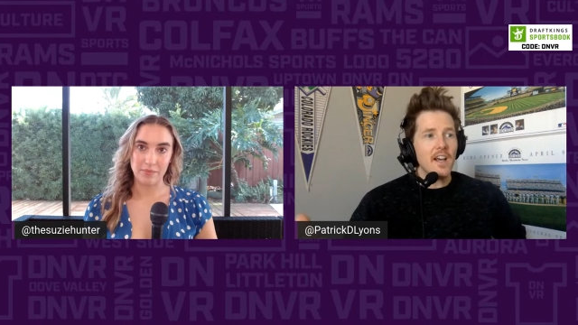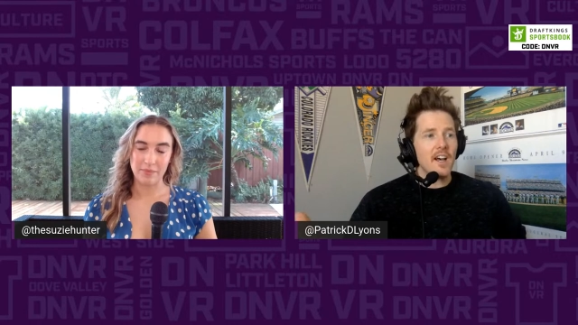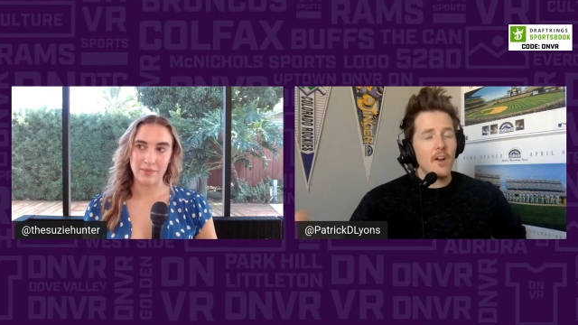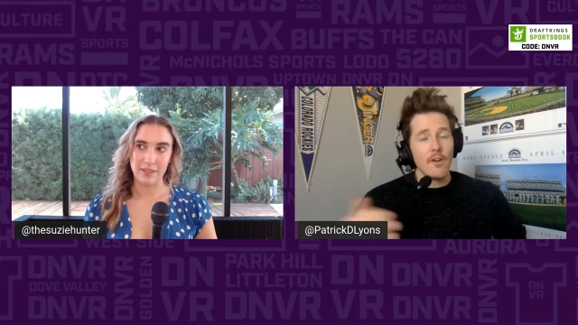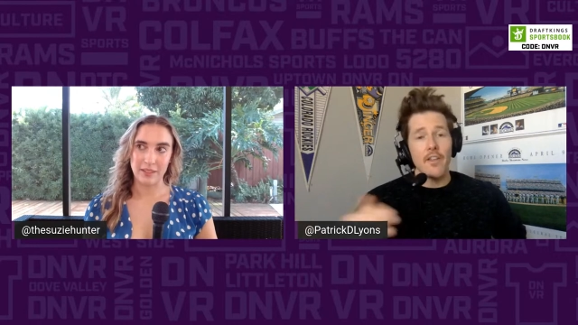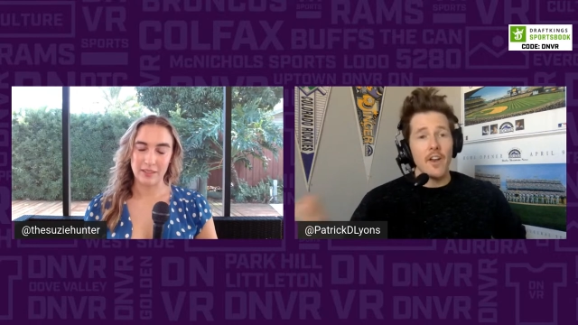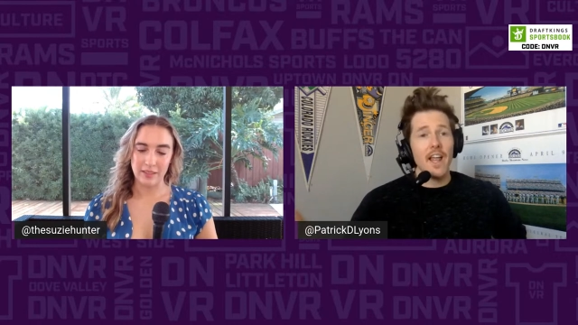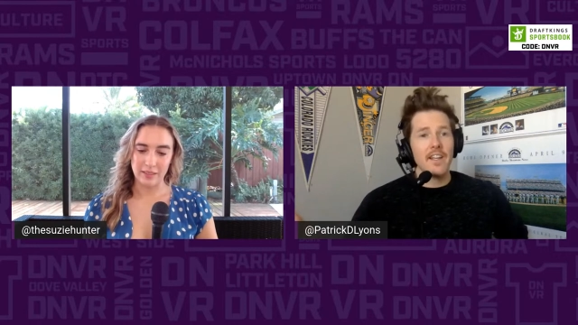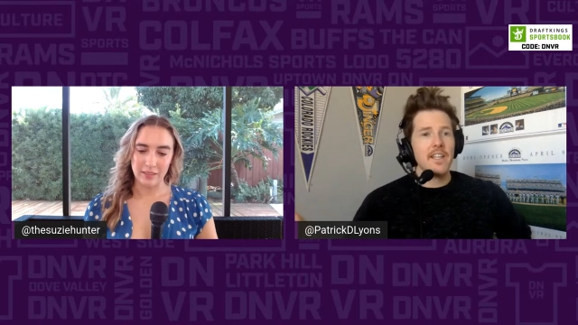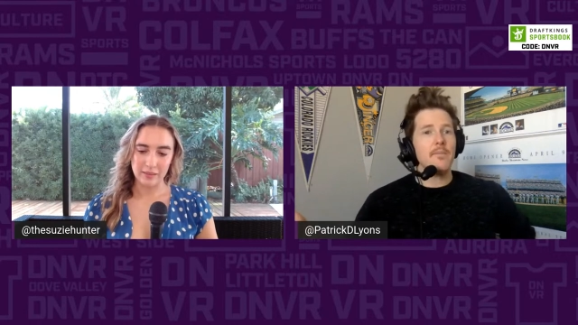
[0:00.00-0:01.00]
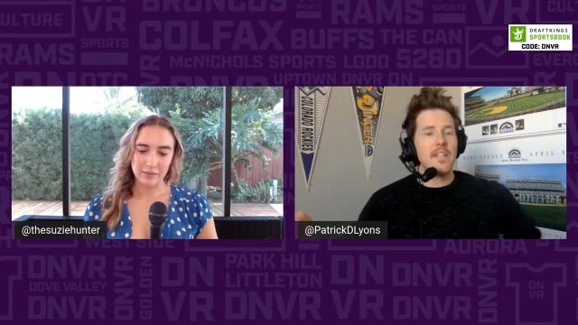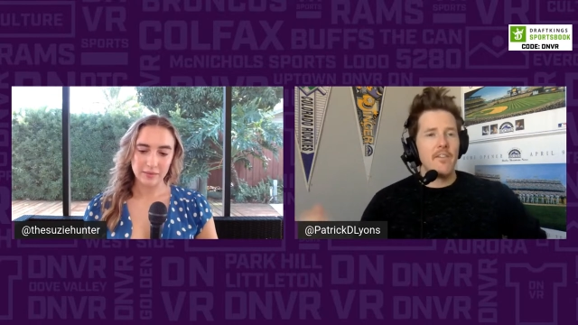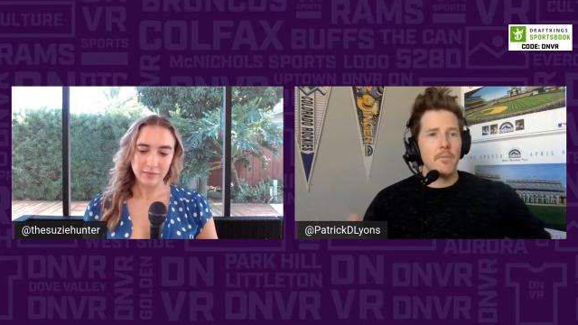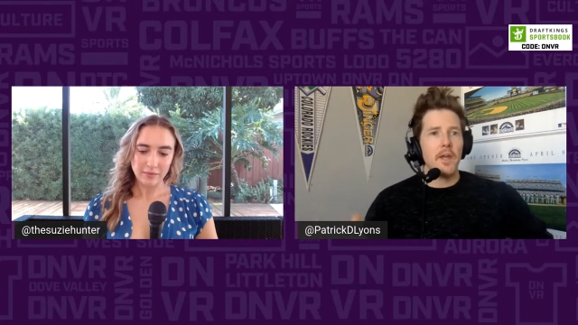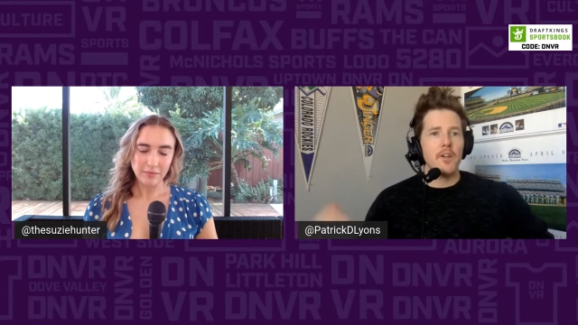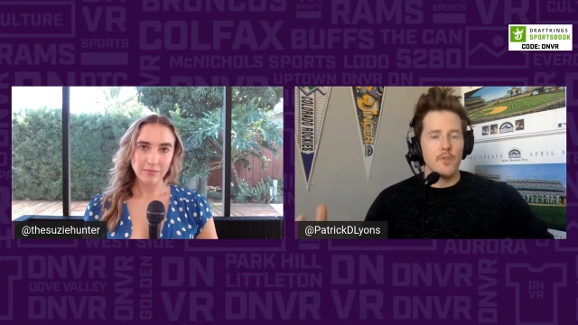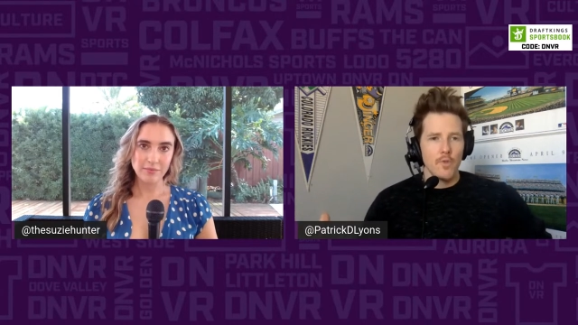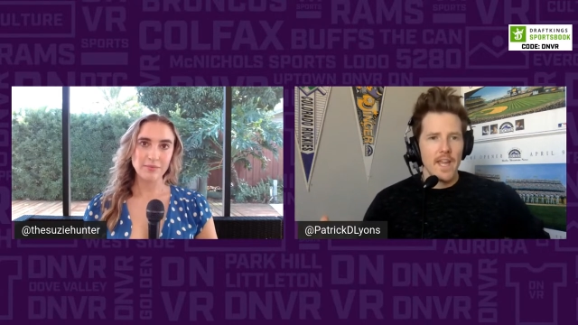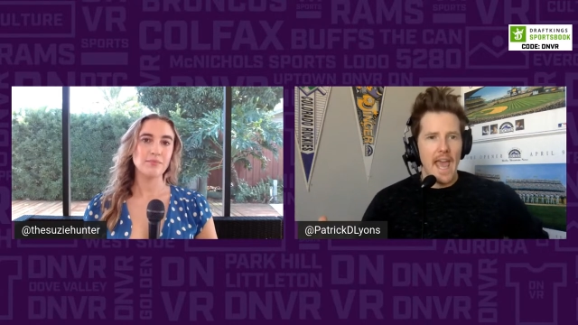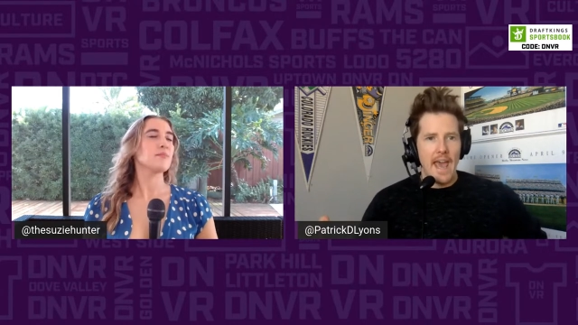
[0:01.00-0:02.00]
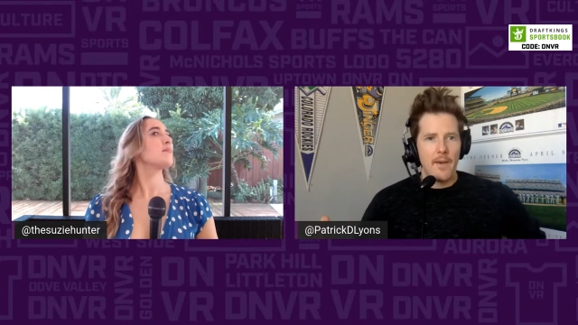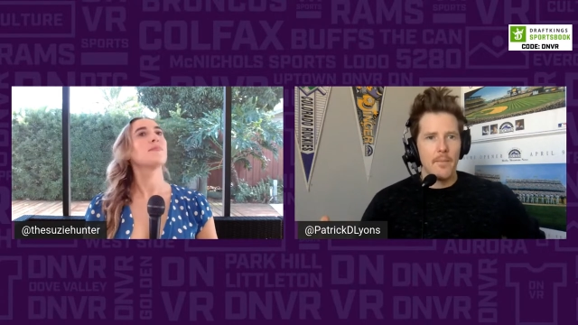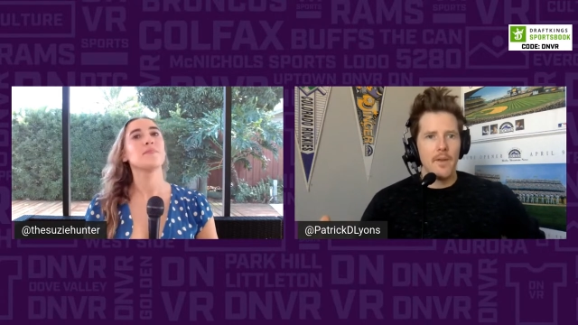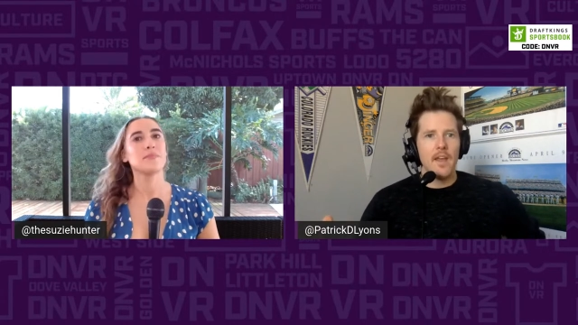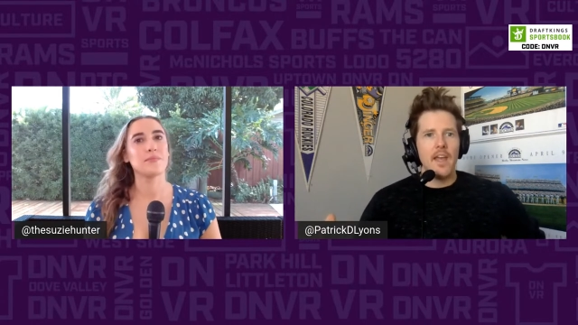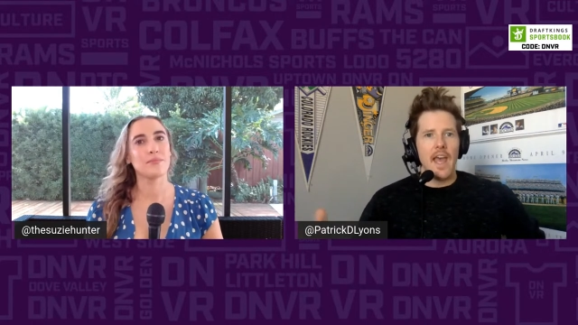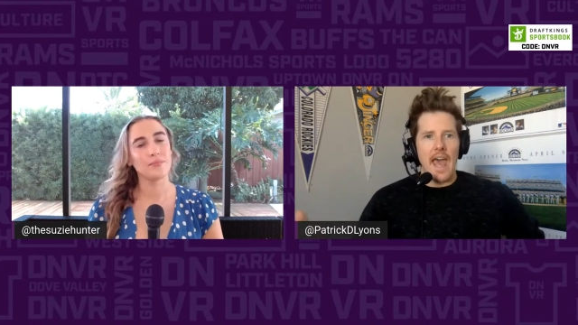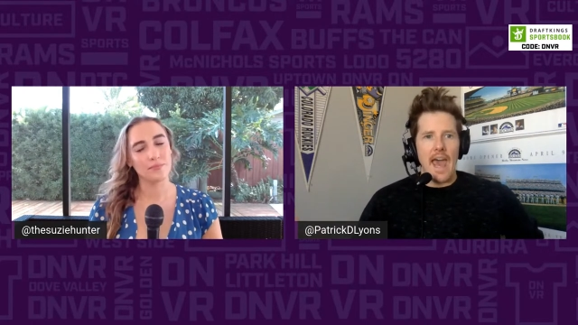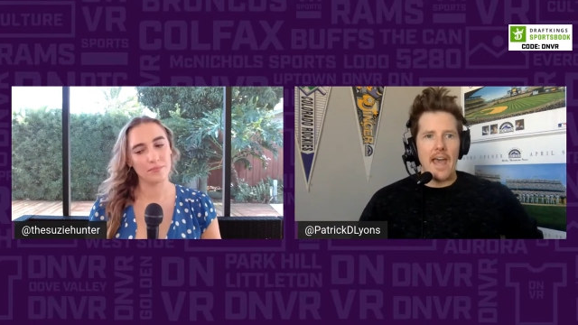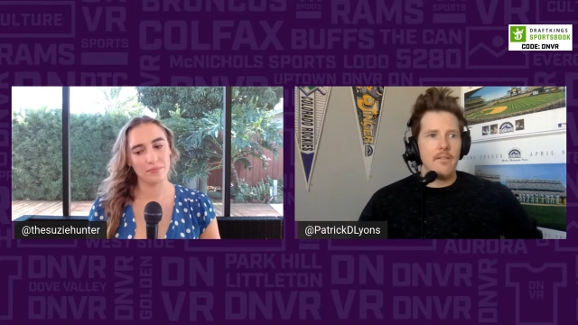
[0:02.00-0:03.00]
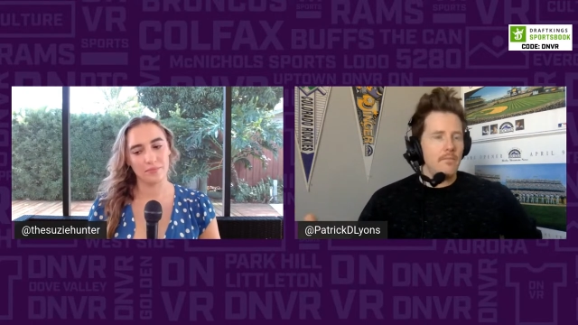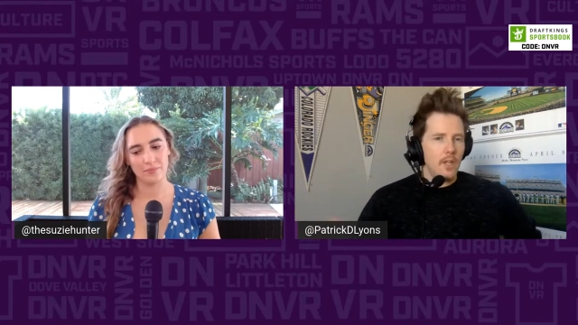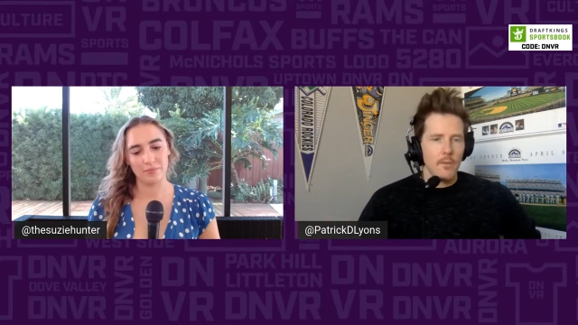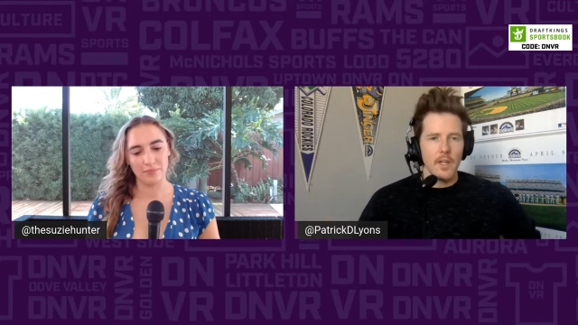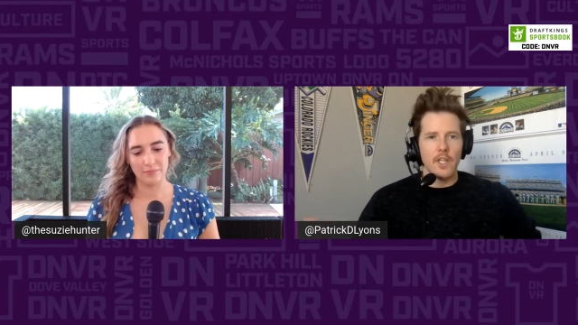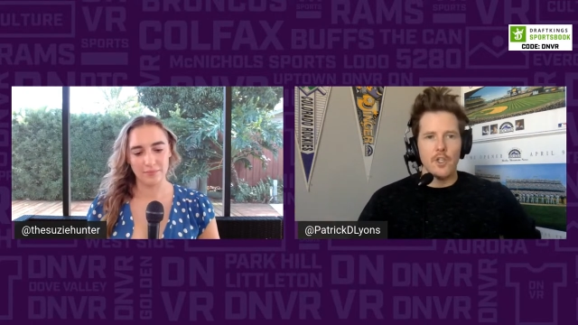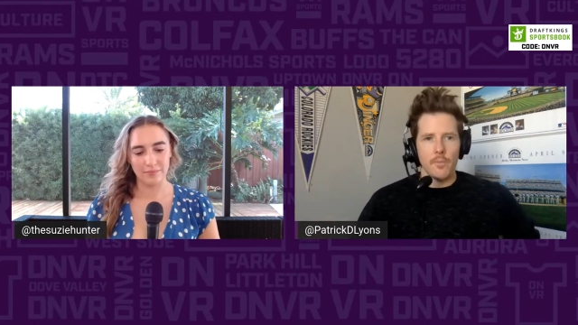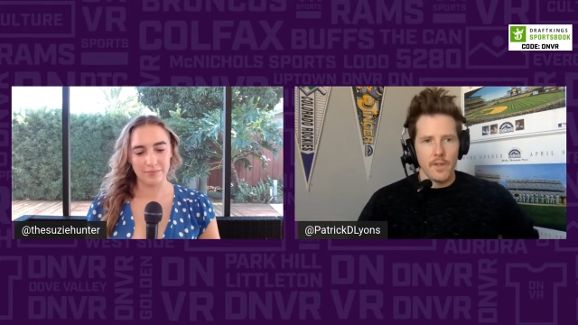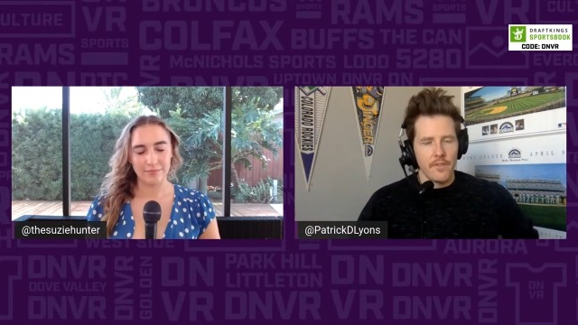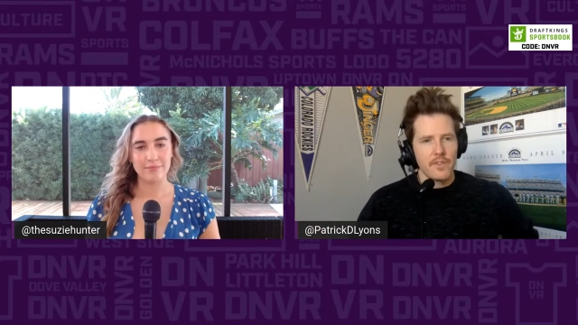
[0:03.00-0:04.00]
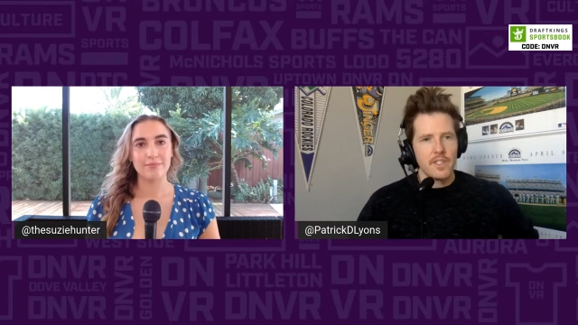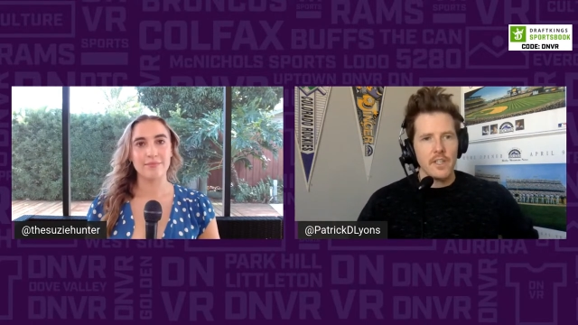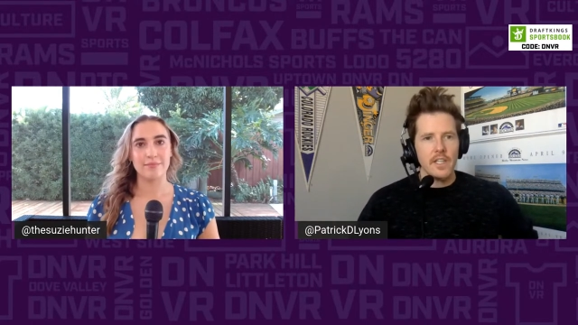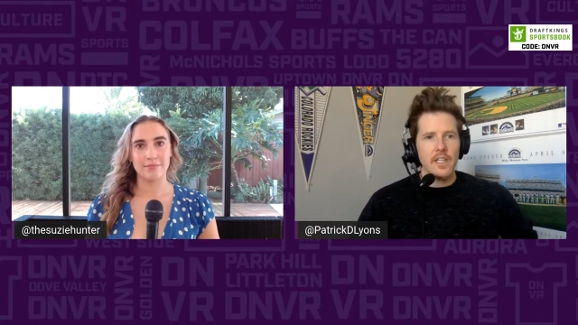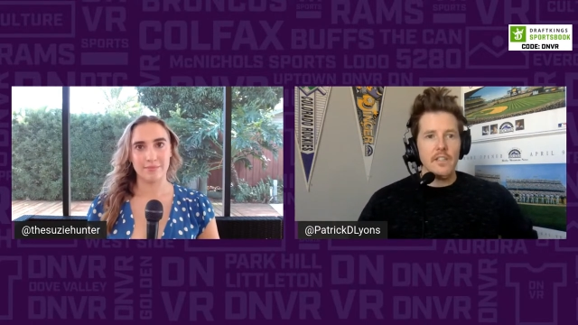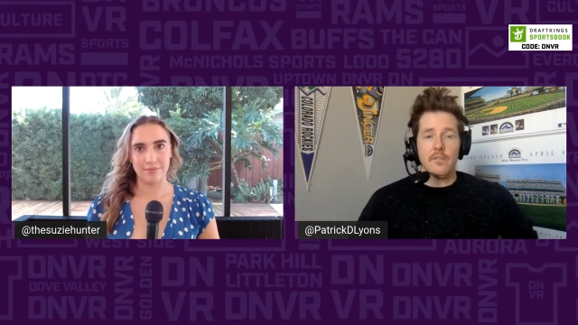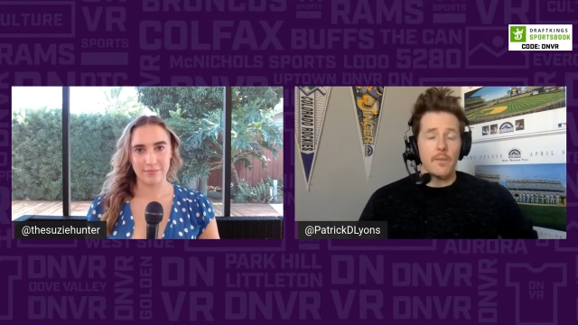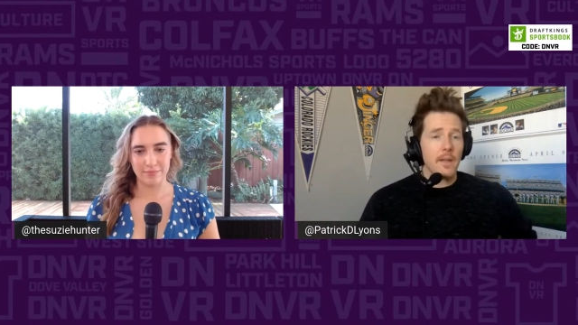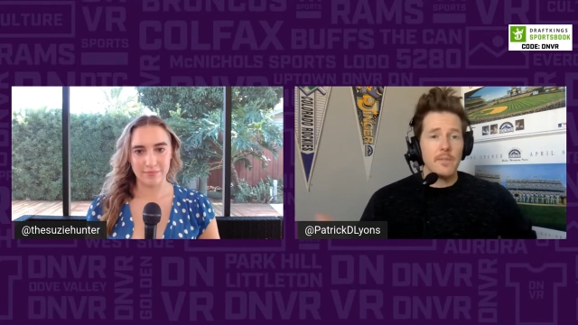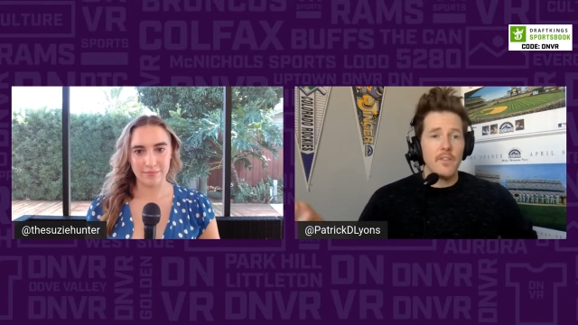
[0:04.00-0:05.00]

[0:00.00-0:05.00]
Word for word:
Speaker 1: uh, or rather a lot of teams have players rehab at double A, triple A facilities, sometimes